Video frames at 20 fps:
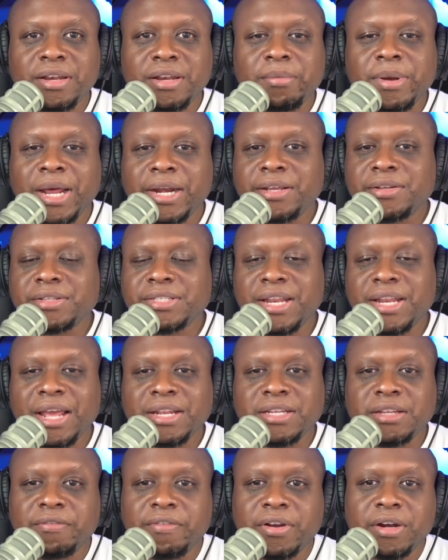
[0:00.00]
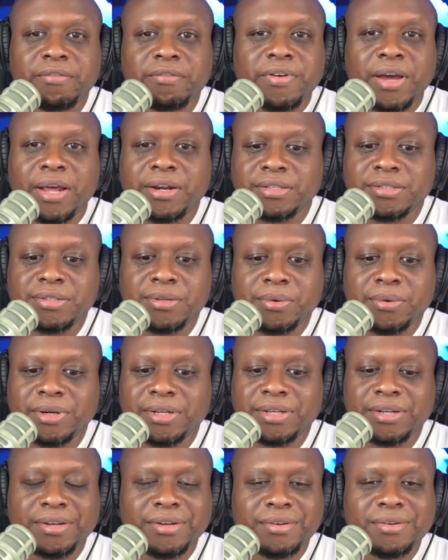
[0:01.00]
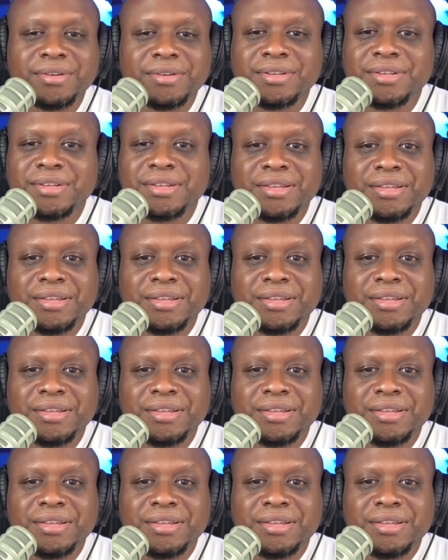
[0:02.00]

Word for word: anybody else can actually verify this story, you know.